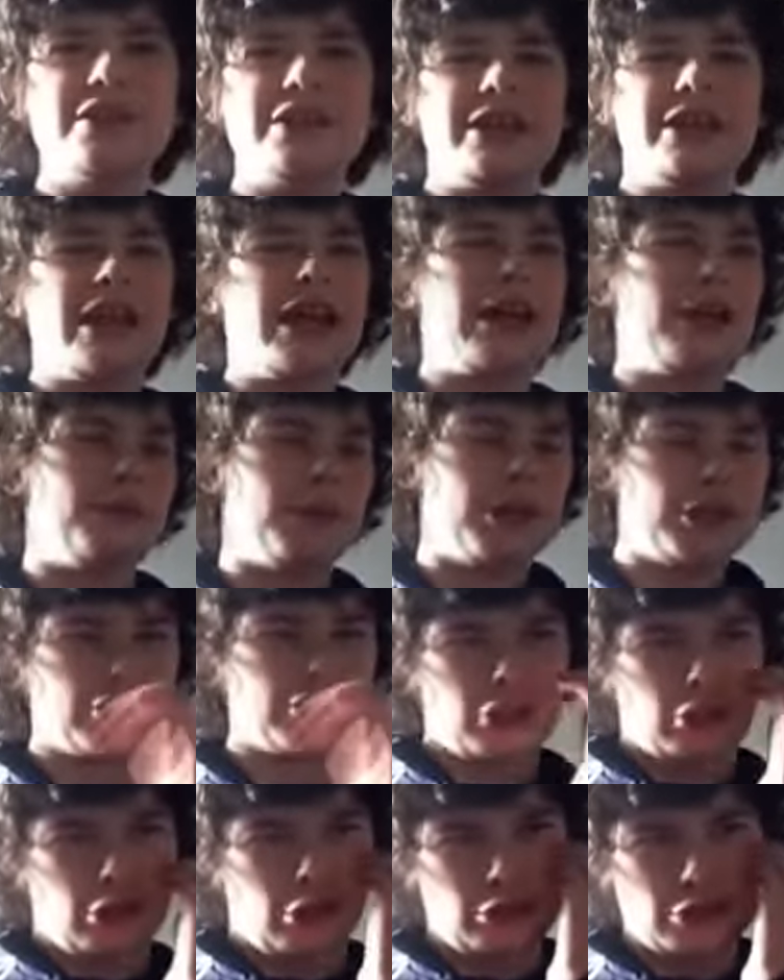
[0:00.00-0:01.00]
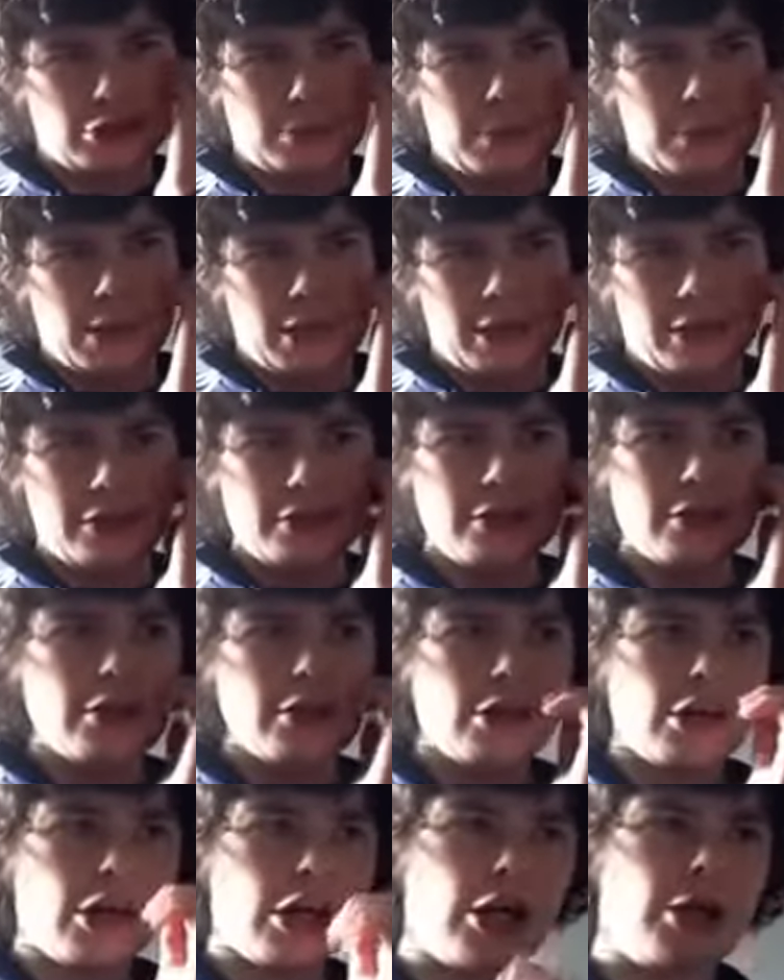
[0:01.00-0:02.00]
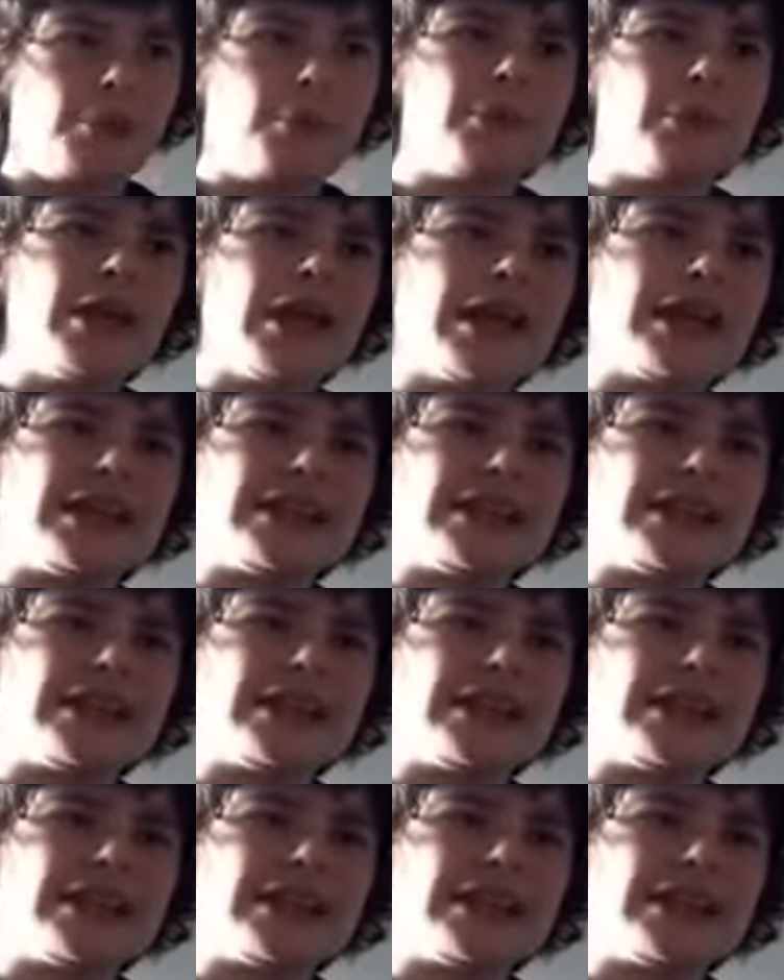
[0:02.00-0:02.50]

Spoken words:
Yeah, it means a lot to me. Like